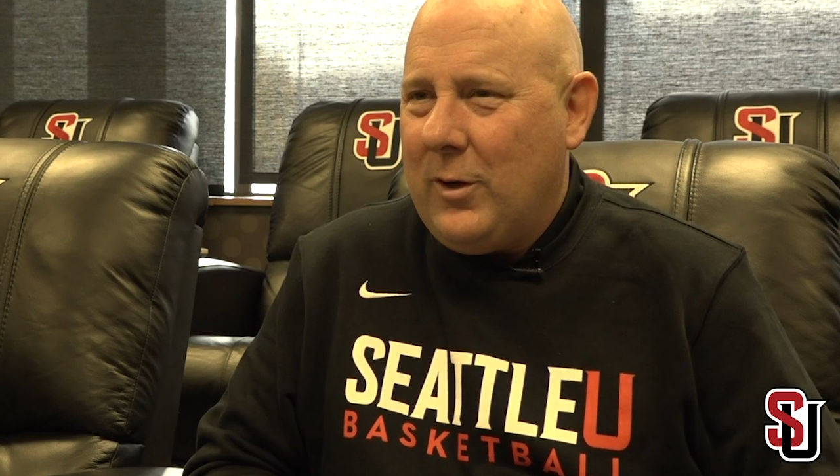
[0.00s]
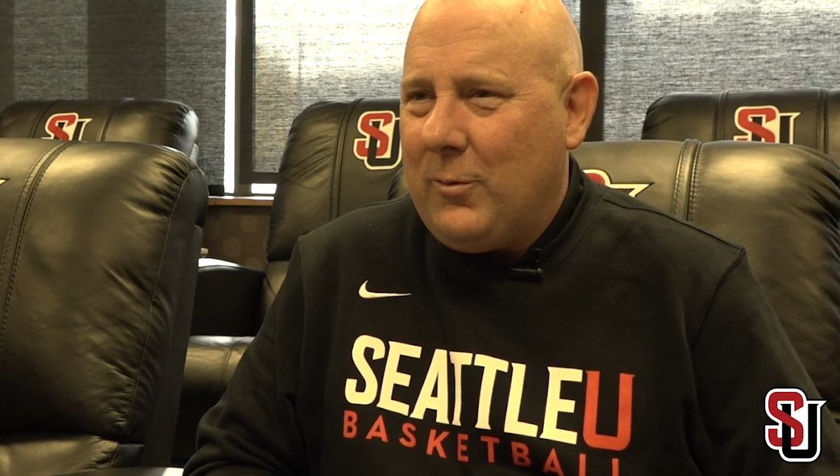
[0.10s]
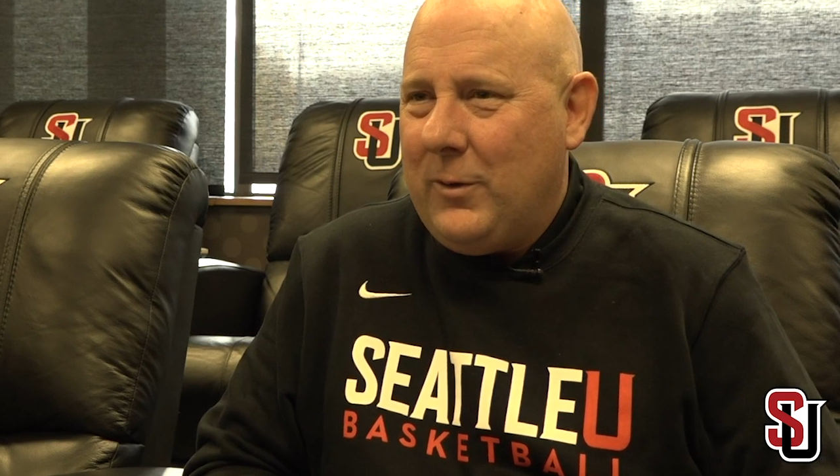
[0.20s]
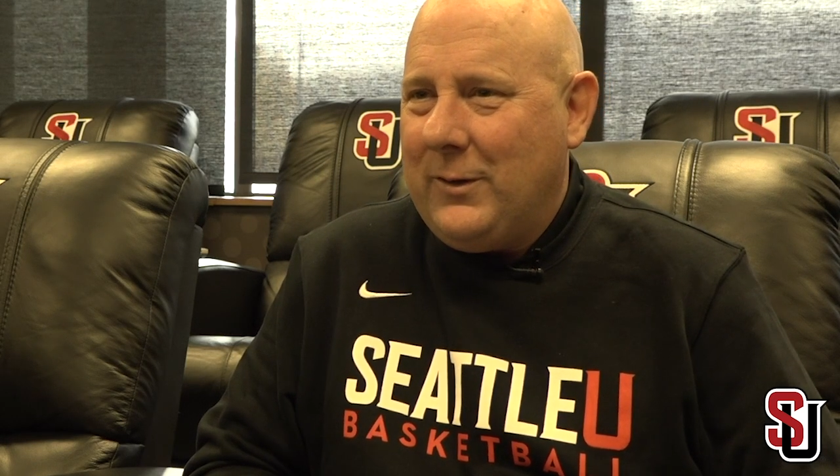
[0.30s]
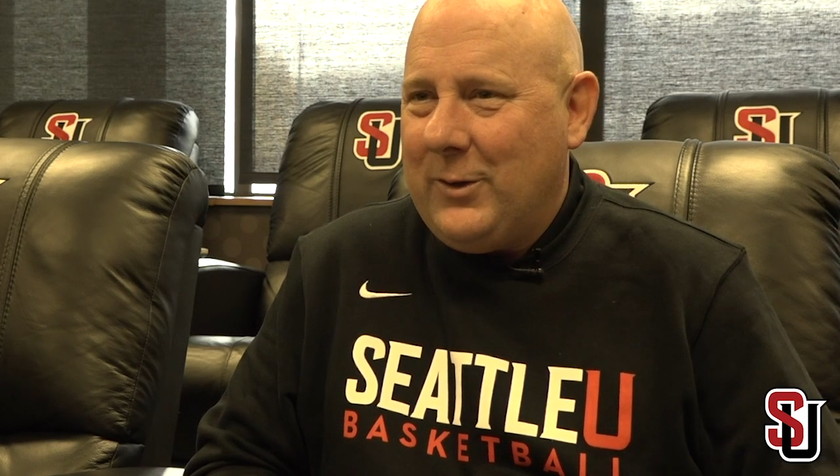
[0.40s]

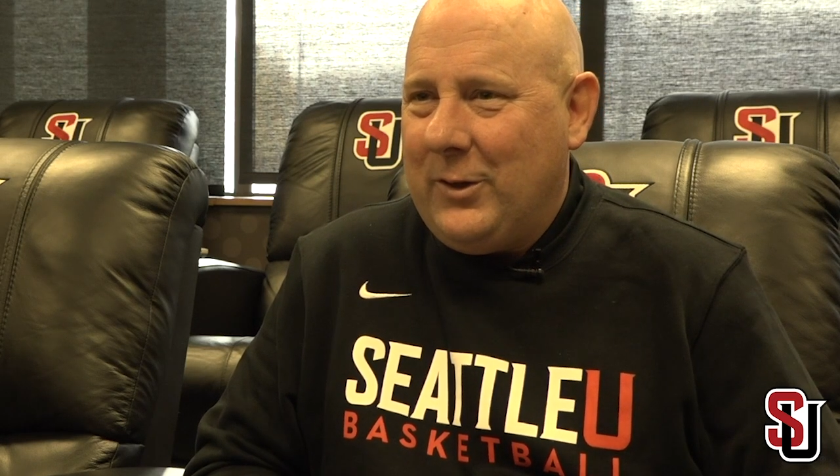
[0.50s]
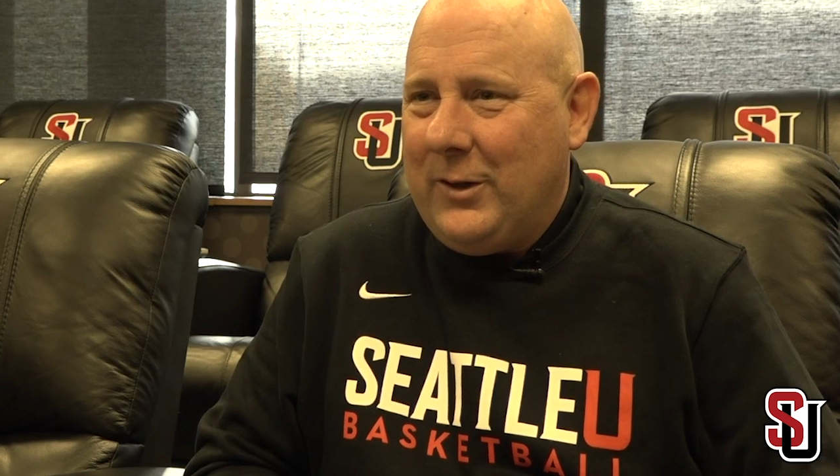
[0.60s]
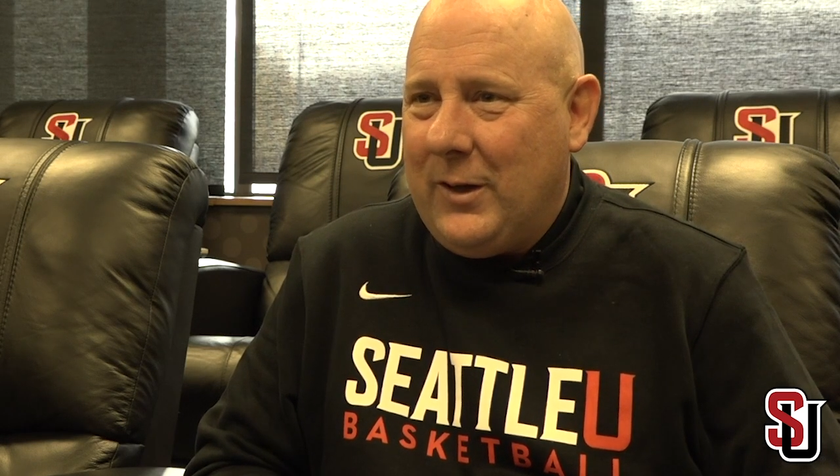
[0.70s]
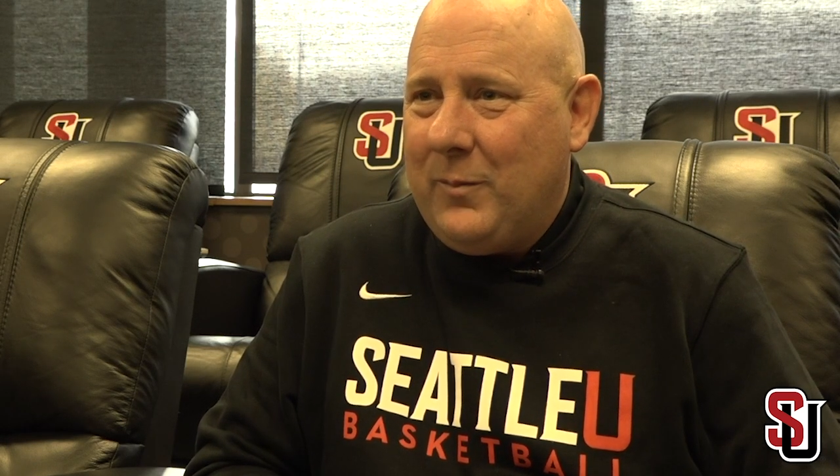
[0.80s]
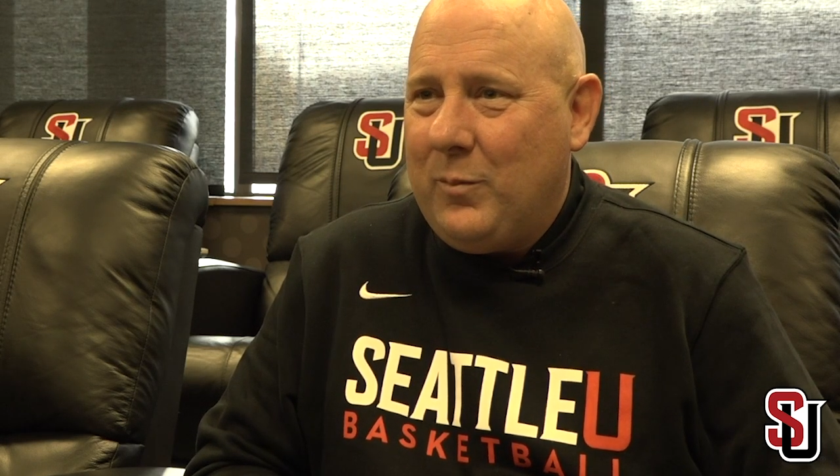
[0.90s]
quite there
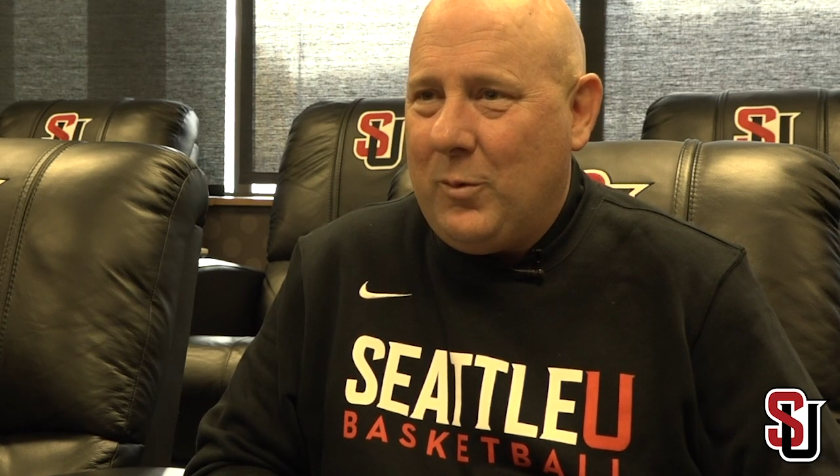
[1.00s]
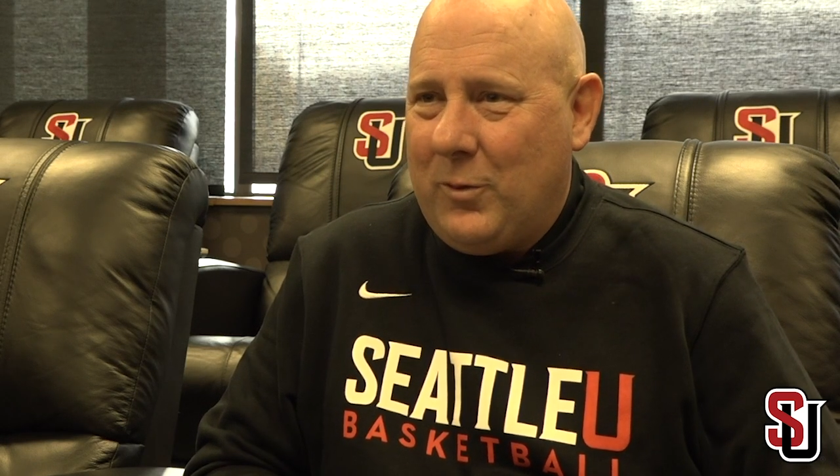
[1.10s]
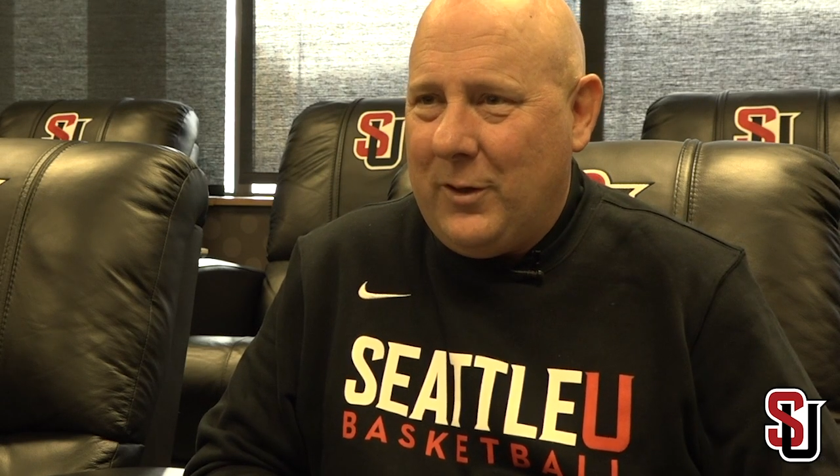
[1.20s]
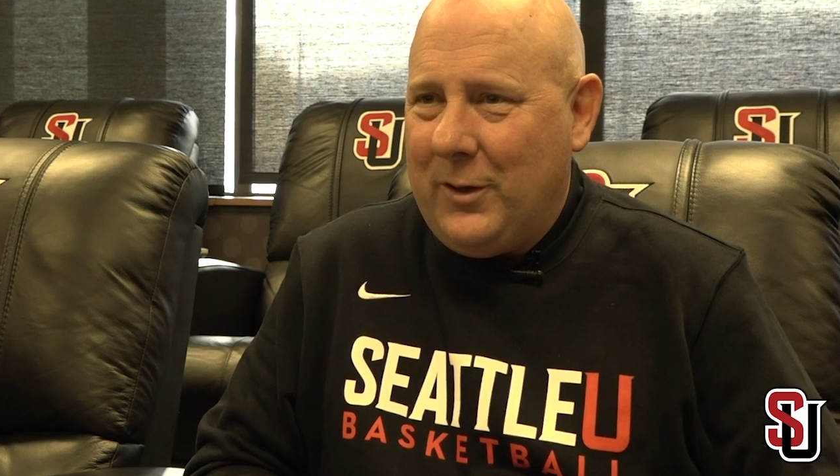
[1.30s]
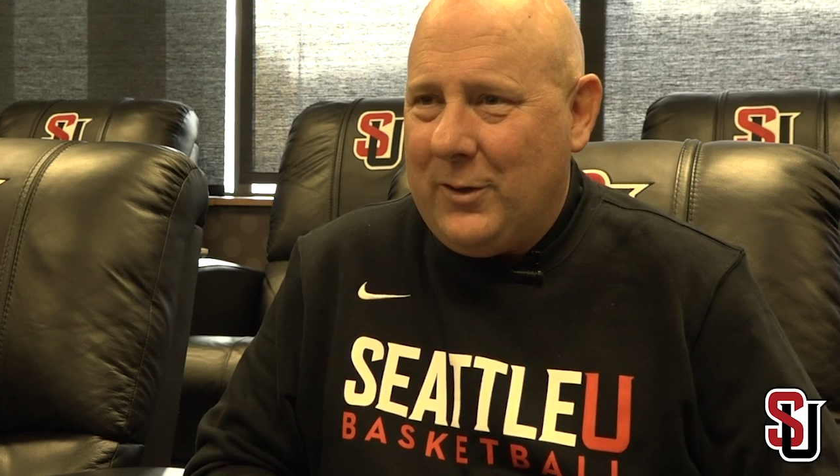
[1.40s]
yet, but
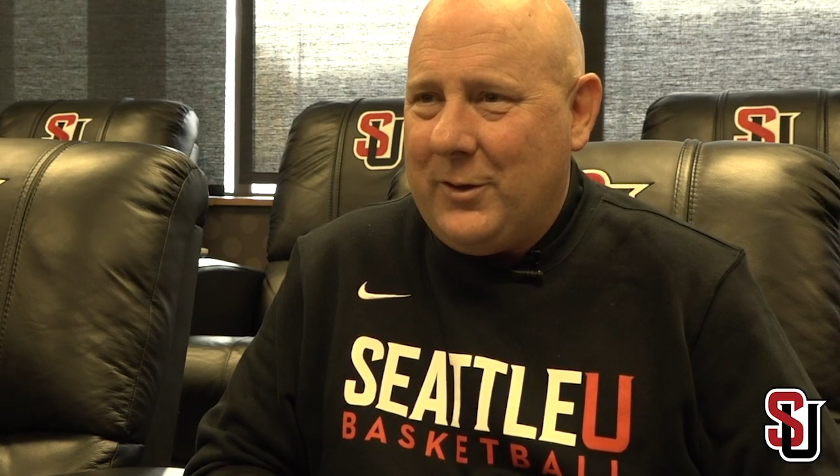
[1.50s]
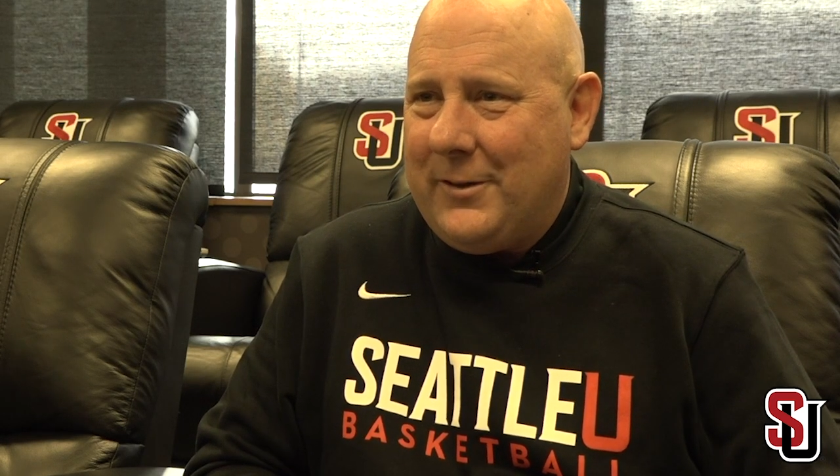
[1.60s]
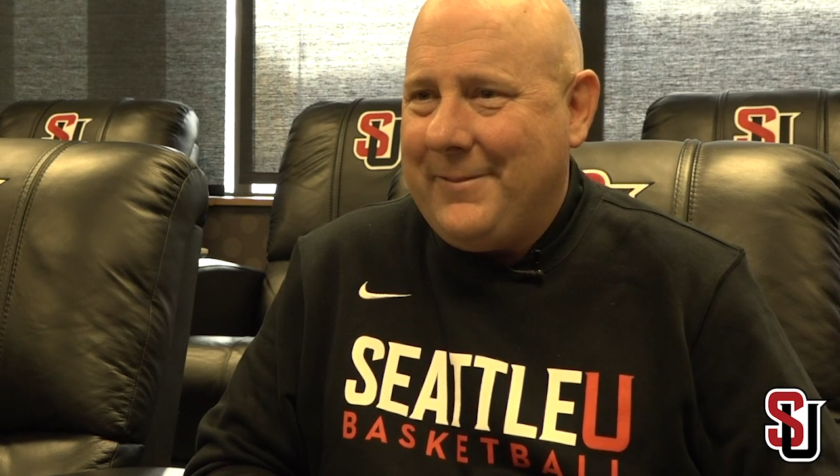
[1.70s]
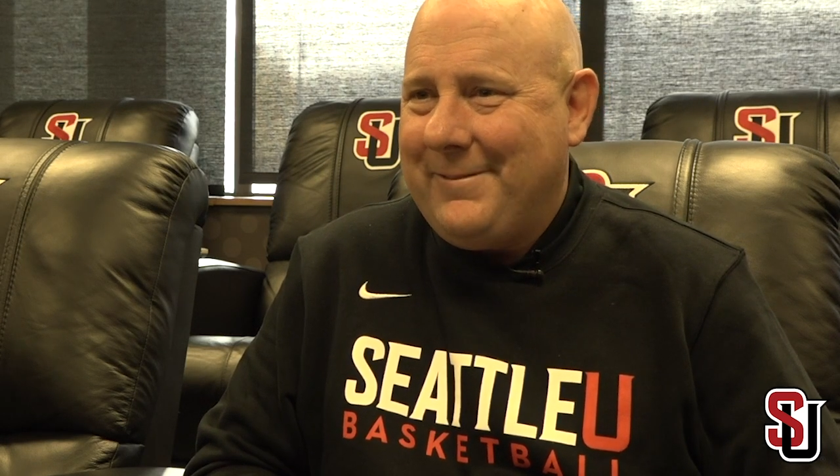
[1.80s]
we're going to get there.